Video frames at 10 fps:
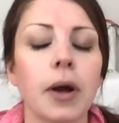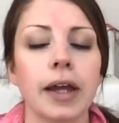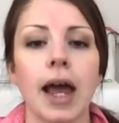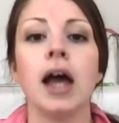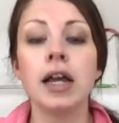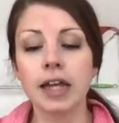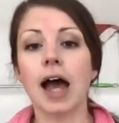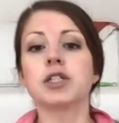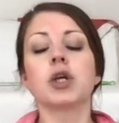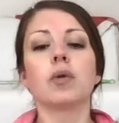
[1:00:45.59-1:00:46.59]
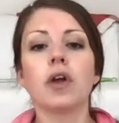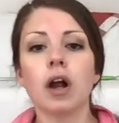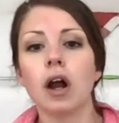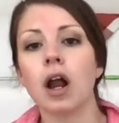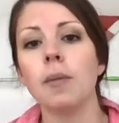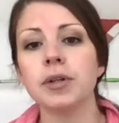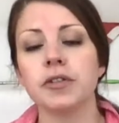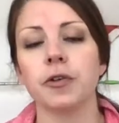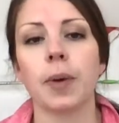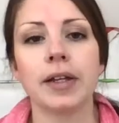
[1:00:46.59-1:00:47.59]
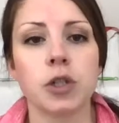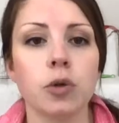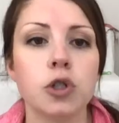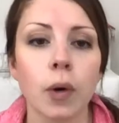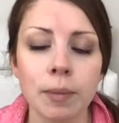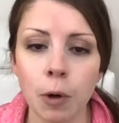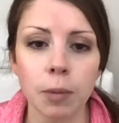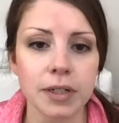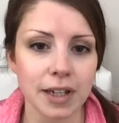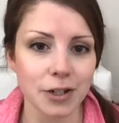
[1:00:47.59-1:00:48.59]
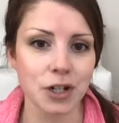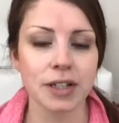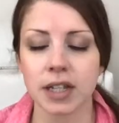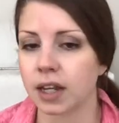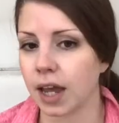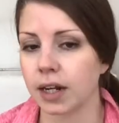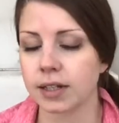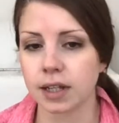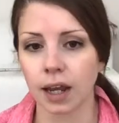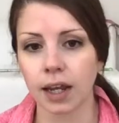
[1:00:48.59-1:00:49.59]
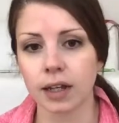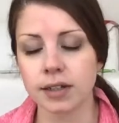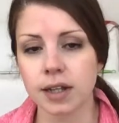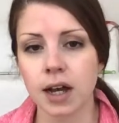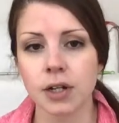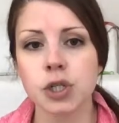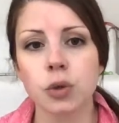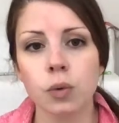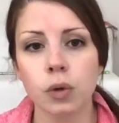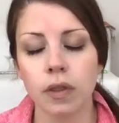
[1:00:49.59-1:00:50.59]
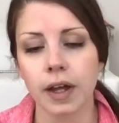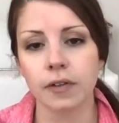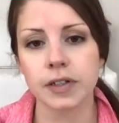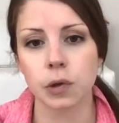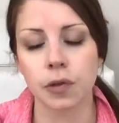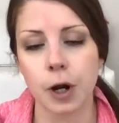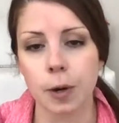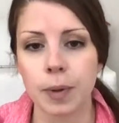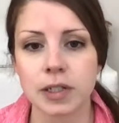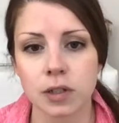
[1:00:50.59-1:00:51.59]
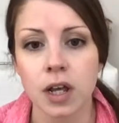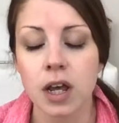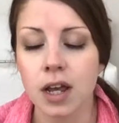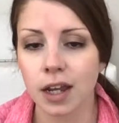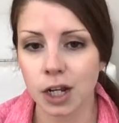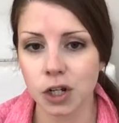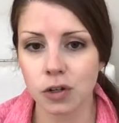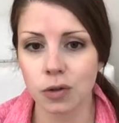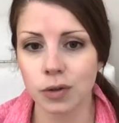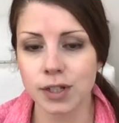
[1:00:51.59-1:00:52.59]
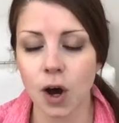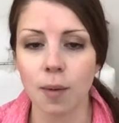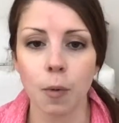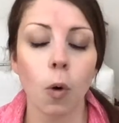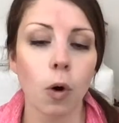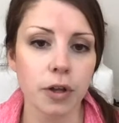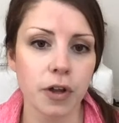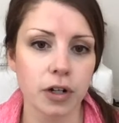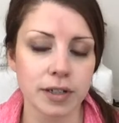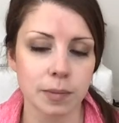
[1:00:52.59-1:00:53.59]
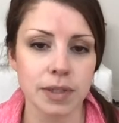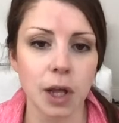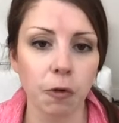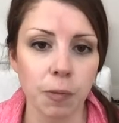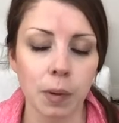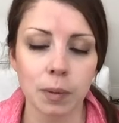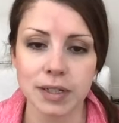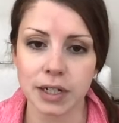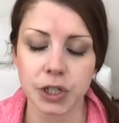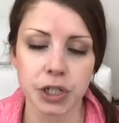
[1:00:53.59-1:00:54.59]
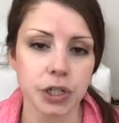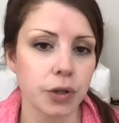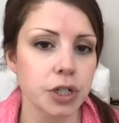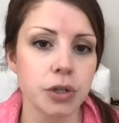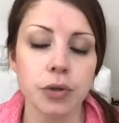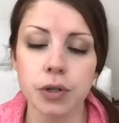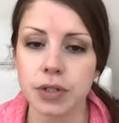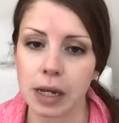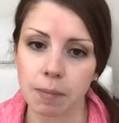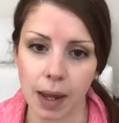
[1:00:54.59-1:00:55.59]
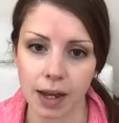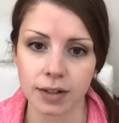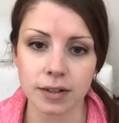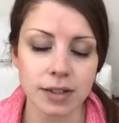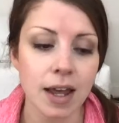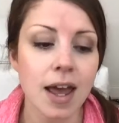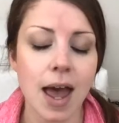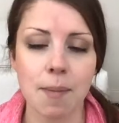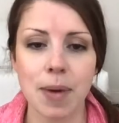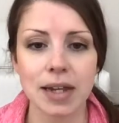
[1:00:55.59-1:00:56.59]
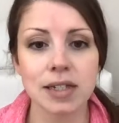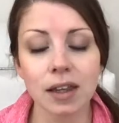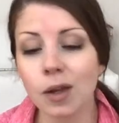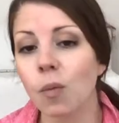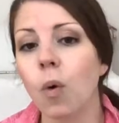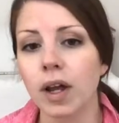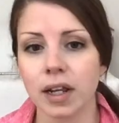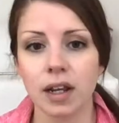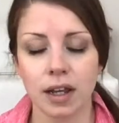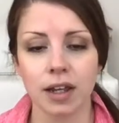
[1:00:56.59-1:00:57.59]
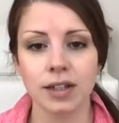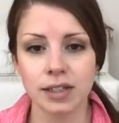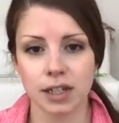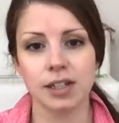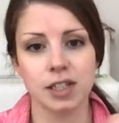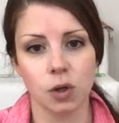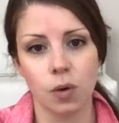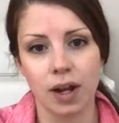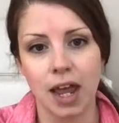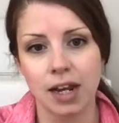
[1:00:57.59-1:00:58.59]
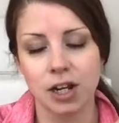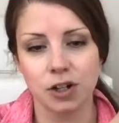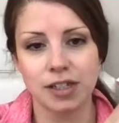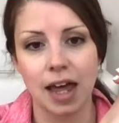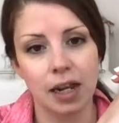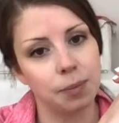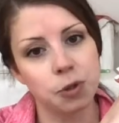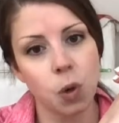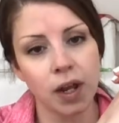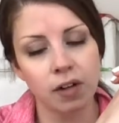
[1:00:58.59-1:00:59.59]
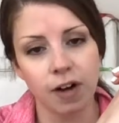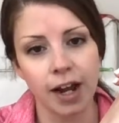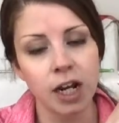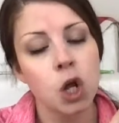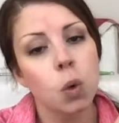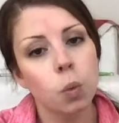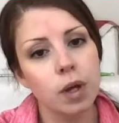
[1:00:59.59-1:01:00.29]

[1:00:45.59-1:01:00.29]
Okay, yeah. So there are a couple different ways. So joint mobilizations, again, it's a hands-on tool that a physical therapist can use, or there are some self-mobilizations you can do using bands. And basically what it is, so again, here's that hip joint, right?